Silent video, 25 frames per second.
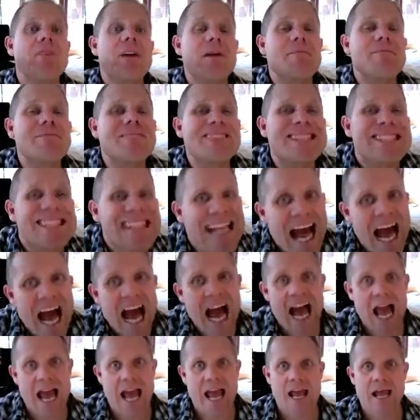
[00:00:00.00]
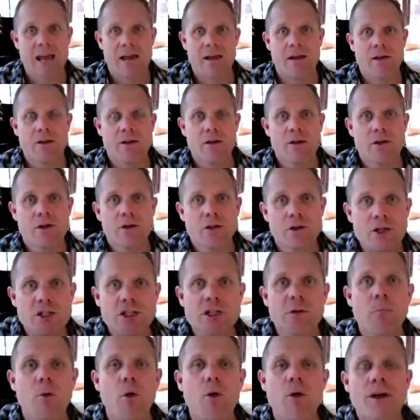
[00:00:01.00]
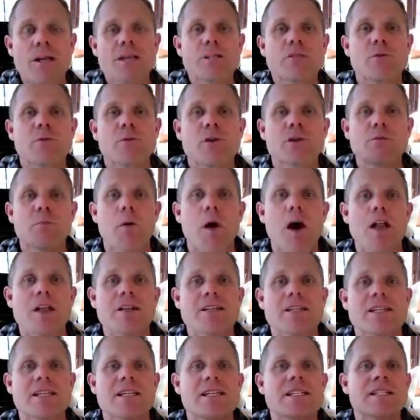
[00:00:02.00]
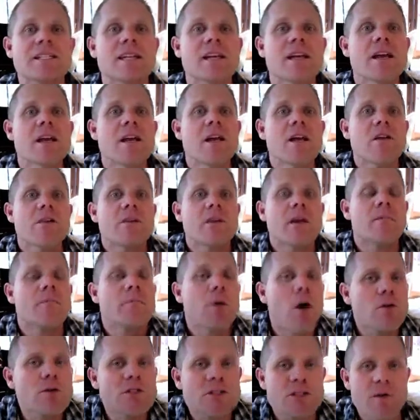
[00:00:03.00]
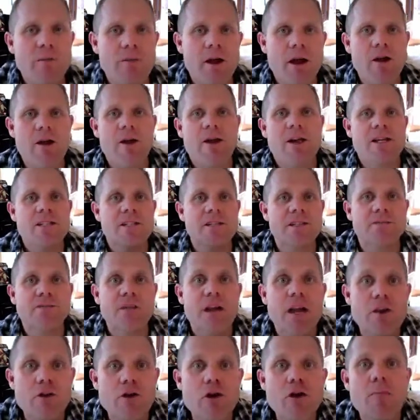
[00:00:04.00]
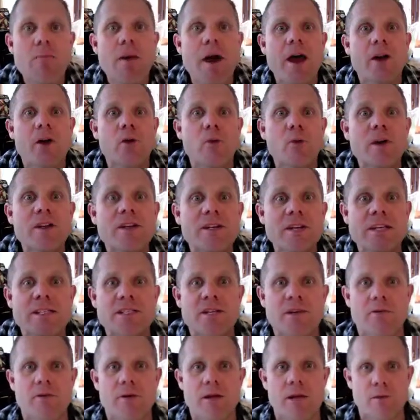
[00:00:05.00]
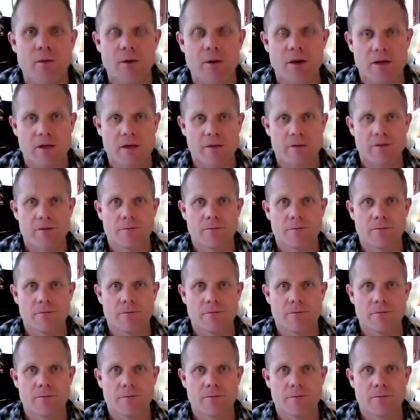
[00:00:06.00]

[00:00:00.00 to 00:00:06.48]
them die to support Israel's policies that most Americans, if they knew better, would disagree with.